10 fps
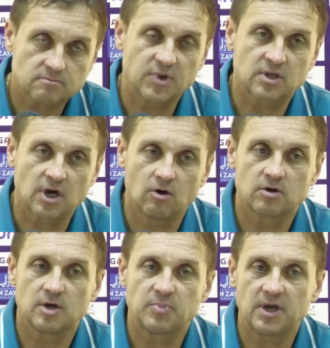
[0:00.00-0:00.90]
but how
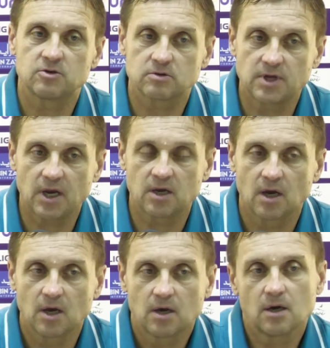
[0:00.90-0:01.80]
he played today,
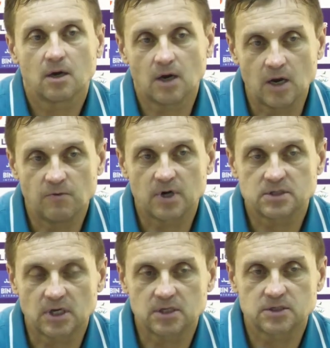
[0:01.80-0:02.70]
I'm very
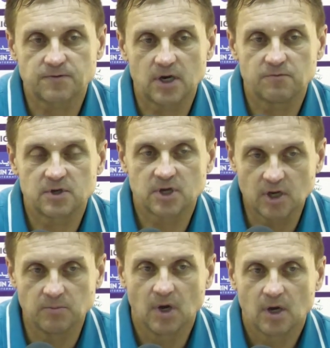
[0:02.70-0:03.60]
satisfied with
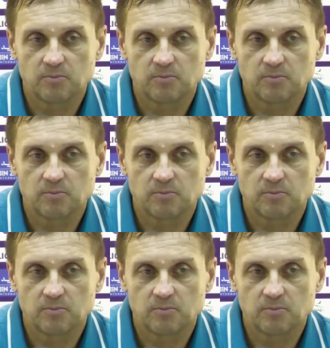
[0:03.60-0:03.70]
him